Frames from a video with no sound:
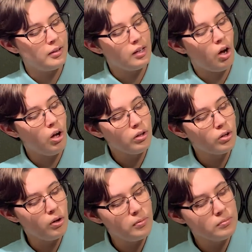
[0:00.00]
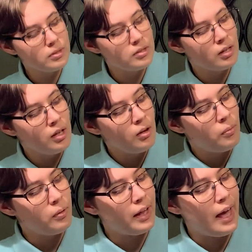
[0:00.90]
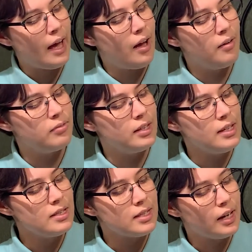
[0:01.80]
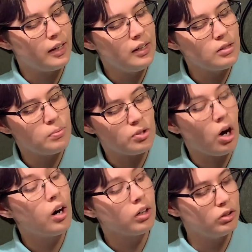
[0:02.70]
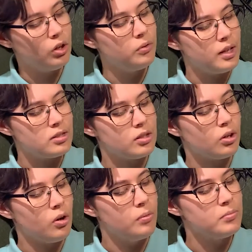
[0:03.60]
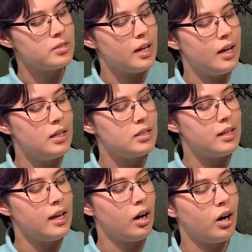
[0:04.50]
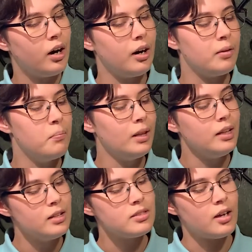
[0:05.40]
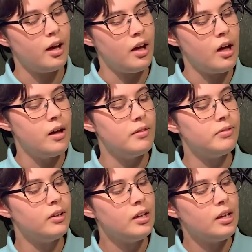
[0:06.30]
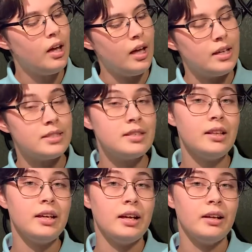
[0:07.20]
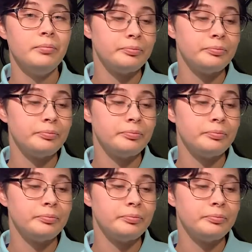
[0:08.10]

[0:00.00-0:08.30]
all combs will have these areas, which are known as the combs, and they are millions of cilia